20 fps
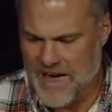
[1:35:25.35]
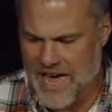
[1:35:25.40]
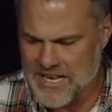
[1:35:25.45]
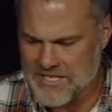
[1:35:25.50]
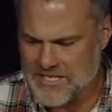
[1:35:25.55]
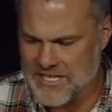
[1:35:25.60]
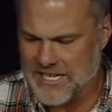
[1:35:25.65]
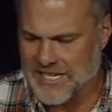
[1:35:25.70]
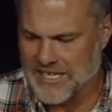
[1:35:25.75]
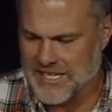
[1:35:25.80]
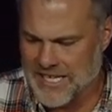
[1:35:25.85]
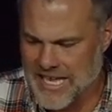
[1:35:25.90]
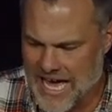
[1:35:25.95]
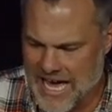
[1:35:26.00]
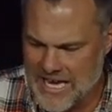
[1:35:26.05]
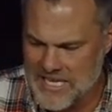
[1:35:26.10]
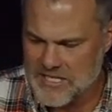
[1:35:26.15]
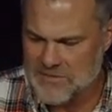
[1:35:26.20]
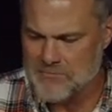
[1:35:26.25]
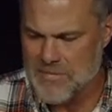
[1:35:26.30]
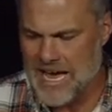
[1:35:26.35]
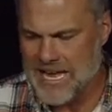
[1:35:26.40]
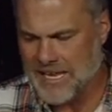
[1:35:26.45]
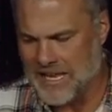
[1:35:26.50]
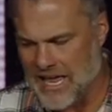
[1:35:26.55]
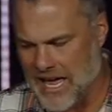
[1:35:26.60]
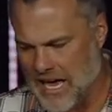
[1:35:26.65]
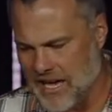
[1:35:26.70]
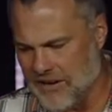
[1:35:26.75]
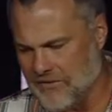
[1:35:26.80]
Fasting aligns
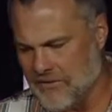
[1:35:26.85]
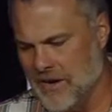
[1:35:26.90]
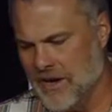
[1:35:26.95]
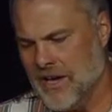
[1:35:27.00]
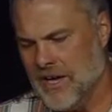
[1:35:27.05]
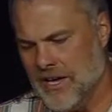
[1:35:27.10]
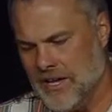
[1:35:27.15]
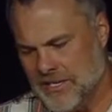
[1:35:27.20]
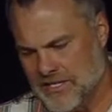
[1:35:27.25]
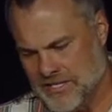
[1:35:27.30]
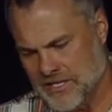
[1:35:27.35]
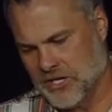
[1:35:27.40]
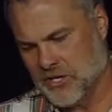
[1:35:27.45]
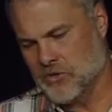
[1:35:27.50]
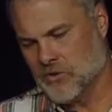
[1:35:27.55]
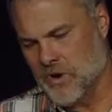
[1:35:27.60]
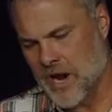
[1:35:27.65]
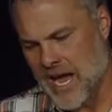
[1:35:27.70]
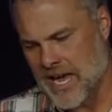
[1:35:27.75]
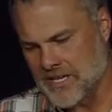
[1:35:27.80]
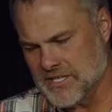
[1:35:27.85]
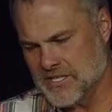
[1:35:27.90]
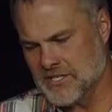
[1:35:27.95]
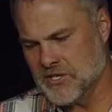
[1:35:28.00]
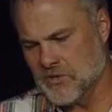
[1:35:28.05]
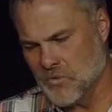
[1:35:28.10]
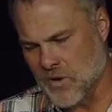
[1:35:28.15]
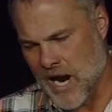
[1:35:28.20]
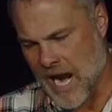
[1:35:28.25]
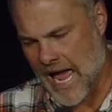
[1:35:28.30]
my life to
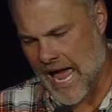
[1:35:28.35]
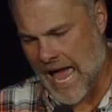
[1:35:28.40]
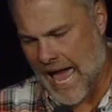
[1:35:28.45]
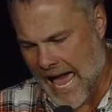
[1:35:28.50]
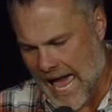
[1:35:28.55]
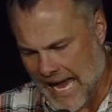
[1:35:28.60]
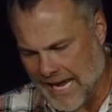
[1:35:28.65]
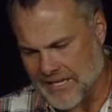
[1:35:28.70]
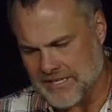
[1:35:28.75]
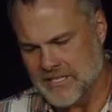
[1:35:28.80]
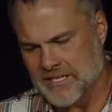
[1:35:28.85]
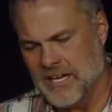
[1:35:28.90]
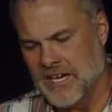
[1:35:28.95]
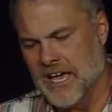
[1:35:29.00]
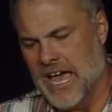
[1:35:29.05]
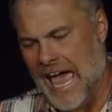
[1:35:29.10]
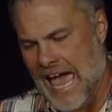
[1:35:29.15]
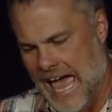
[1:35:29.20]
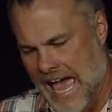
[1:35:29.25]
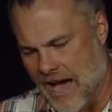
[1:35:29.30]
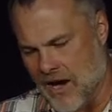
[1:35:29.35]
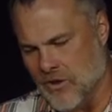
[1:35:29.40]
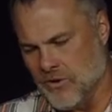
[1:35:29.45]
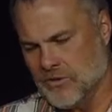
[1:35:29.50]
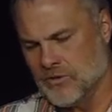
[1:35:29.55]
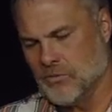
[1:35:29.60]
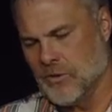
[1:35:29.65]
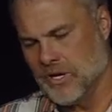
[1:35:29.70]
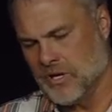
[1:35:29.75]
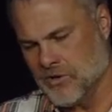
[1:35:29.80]
Christ, to where I act
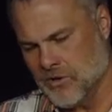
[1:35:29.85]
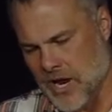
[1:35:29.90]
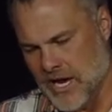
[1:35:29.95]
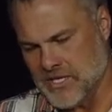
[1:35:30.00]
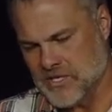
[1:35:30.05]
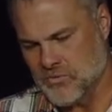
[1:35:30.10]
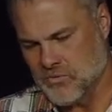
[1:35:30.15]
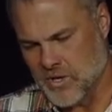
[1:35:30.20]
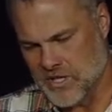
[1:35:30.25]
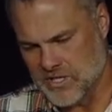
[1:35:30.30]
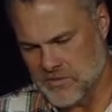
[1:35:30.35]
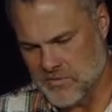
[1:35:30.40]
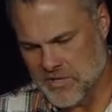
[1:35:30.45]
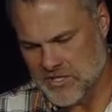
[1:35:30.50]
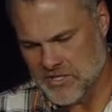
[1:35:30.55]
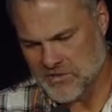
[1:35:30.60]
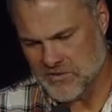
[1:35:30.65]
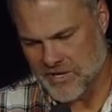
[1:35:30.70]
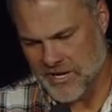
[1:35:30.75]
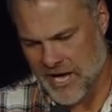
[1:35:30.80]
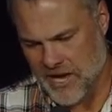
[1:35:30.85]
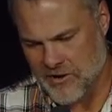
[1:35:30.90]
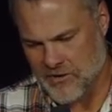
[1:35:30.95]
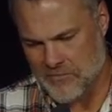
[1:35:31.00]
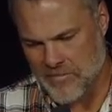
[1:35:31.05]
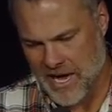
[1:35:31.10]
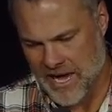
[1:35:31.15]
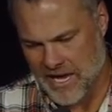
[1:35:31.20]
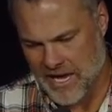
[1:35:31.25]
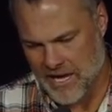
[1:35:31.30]
out what Christ wants me to and I
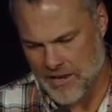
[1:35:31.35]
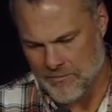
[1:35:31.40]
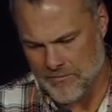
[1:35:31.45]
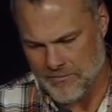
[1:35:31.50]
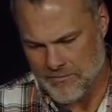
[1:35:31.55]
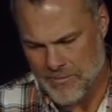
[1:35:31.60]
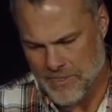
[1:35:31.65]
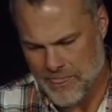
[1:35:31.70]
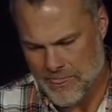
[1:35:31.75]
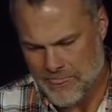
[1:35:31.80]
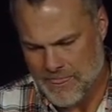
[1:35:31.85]
obey him.